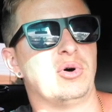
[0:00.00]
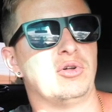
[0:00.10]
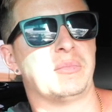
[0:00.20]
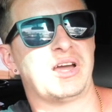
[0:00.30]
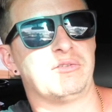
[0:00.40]

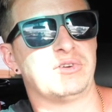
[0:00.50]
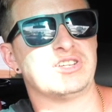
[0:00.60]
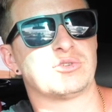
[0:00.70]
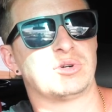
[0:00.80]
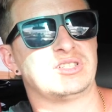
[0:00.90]
pull my
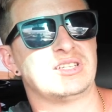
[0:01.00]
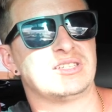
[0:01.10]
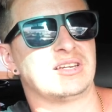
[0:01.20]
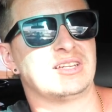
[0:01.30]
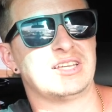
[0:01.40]

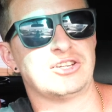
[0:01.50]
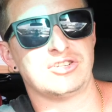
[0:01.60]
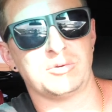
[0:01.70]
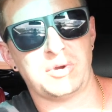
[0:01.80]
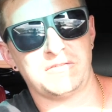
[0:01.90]
resources and
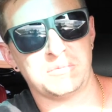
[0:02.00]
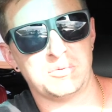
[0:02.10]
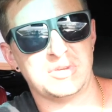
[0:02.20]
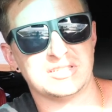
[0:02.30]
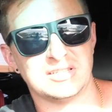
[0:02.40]
attention away from
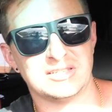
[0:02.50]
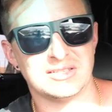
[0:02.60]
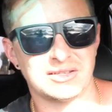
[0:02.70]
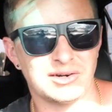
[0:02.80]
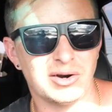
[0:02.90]
the
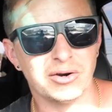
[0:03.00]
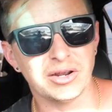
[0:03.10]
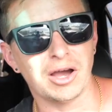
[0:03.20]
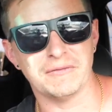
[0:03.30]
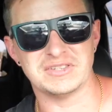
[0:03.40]
businesses that are
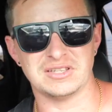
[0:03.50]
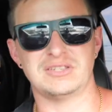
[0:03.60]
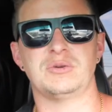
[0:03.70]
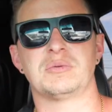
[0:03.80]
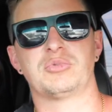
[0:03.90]
already
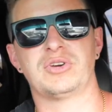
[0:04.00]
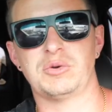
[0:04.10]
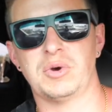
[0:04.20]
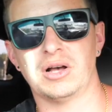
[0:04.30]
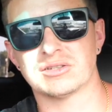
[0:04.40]
obviously doing
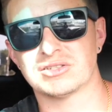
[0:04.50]
pretty well.